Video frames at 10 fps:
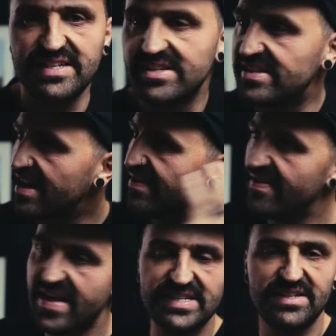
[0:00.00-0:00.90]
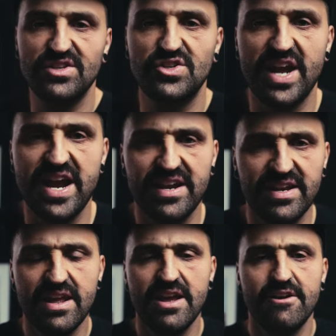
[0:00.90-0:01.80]
in the sun and that's in the shade,
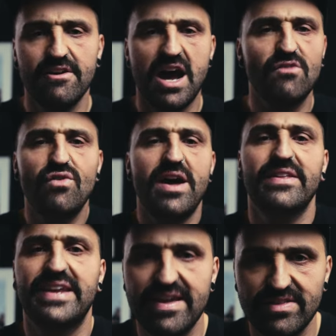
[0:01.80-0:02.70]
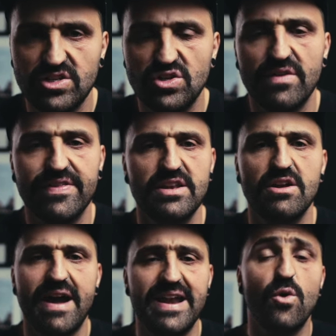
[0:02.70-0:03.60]
and I'd rather get the shot than
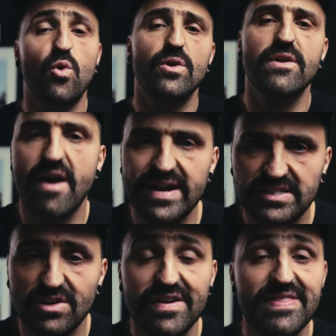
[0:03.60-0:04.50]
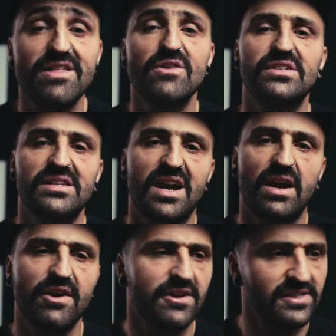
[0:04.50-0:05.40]
not. And auto ISO in those
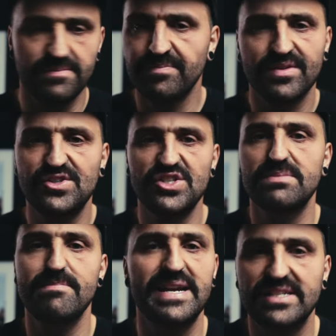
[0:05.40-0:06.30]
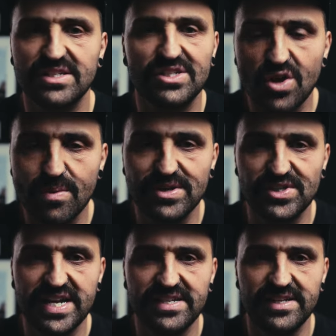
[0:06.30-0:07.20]
scenarios just makes it so
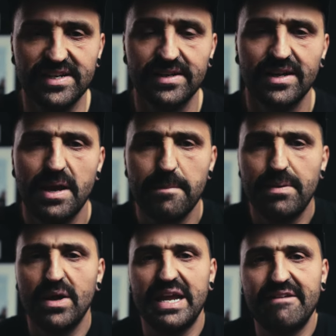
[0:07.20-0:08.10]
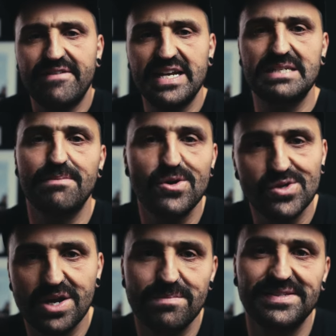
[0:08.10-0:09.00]
much easier. But if the
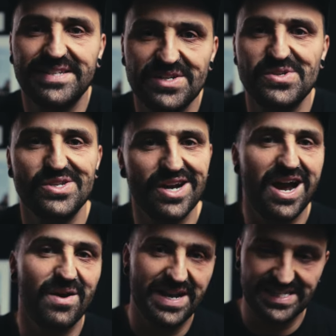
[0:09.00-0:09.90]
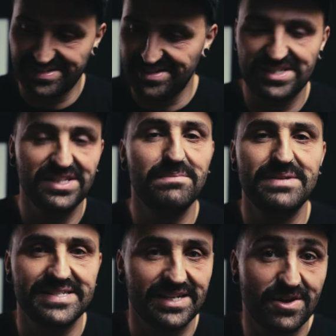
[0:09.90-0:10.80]
exposure compensation dial has
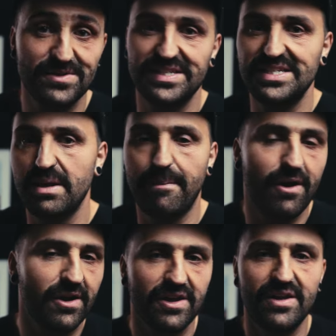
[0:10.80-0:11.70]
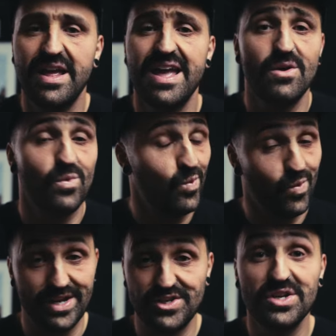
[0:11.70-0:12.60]
slipped as it goes into your pocket,
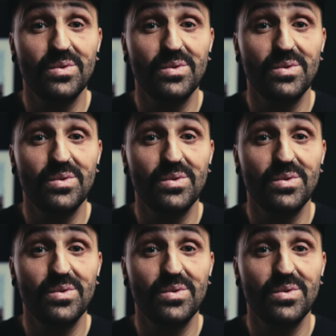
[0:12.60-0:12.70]
which it